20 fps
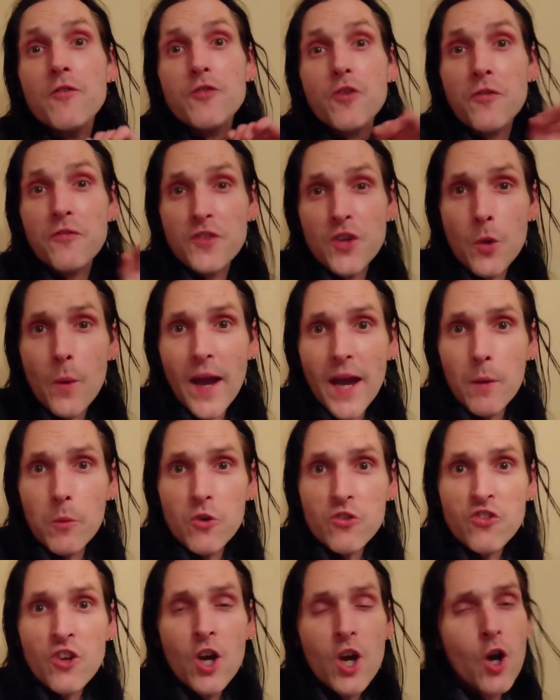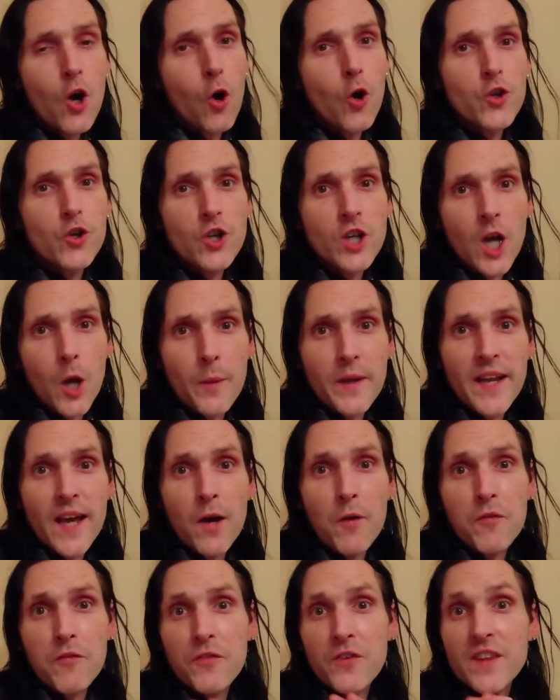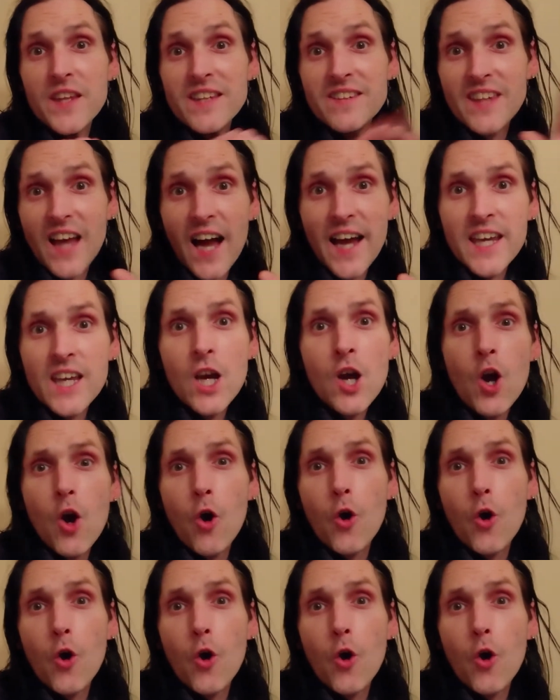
for a few hours, or you're going out for the day,